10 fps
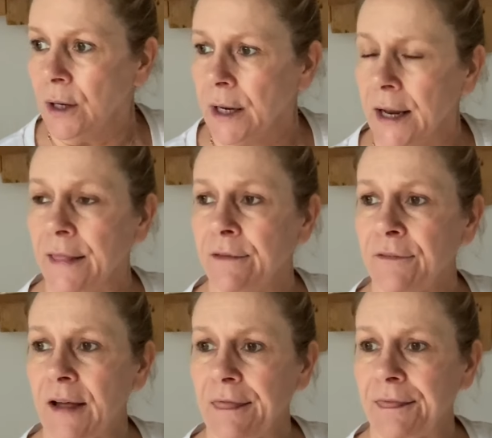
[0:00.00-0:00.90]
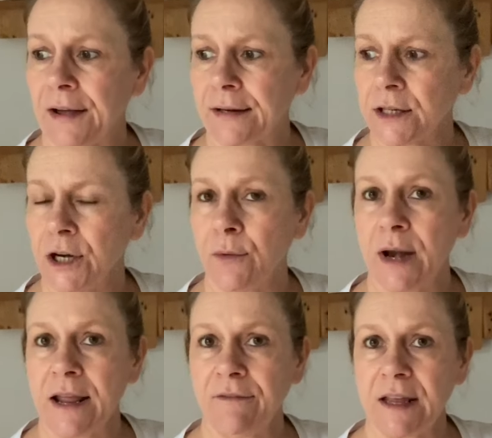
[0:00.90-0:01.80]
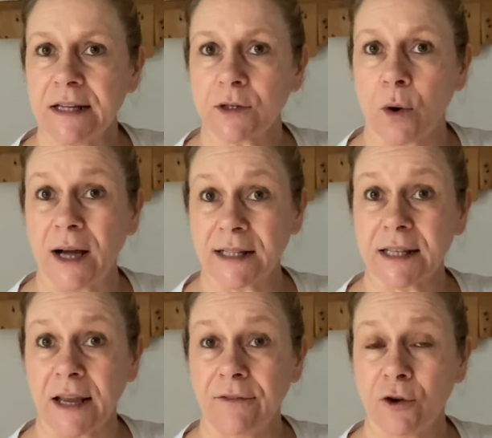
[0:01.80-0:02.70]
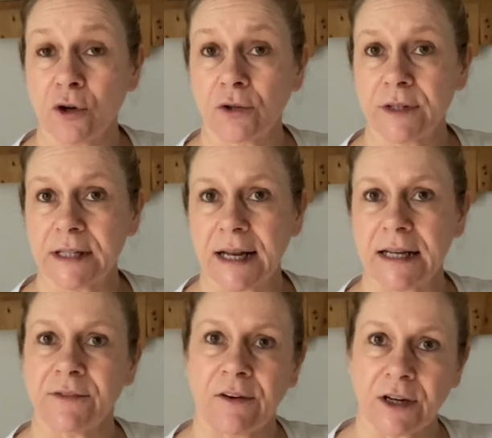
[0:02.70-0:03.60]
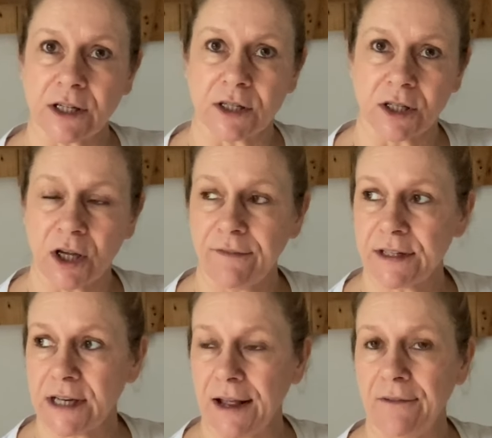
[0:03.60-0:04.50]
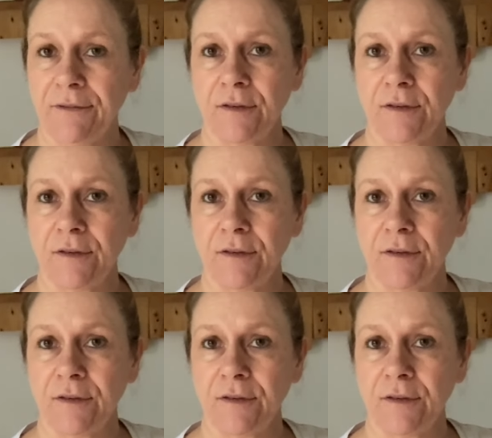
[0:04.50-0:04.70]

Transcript: In the fact that, you know, navy is quite a safe colour, isn't it? It's very conservative.